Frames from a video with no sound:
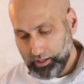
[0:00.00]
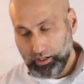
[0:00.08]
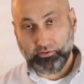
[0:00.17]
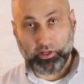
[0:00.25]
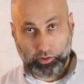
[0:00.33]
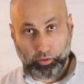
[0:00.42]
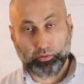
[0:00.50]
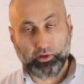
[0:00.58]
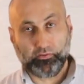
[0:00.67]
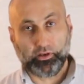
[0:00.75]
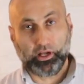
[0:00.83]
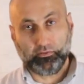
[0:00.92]
if they do a
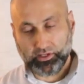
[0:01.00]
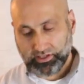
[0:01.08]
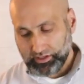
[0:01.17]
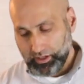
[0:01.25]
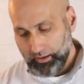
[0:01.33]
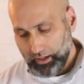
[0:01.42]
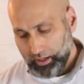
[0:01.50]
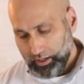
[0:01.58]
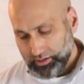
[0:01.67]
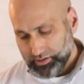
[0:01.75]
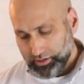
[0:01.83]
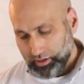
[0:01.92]
refund, obviously.
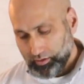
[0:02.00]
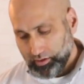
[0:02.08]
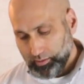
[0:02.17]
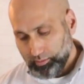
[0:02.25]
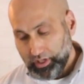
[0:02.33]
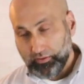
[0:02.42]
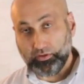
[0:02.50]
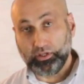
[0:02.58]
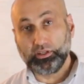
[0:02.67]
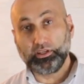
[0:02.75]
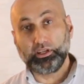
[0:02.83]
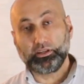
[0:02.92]
So, but if you
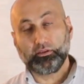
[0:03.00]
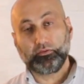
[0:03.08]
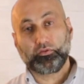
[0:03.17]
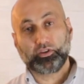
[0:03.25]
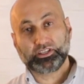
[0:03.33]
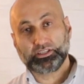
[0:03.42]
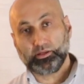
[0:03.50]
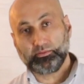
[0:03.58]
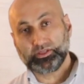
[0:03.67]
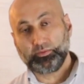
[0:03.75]
need for some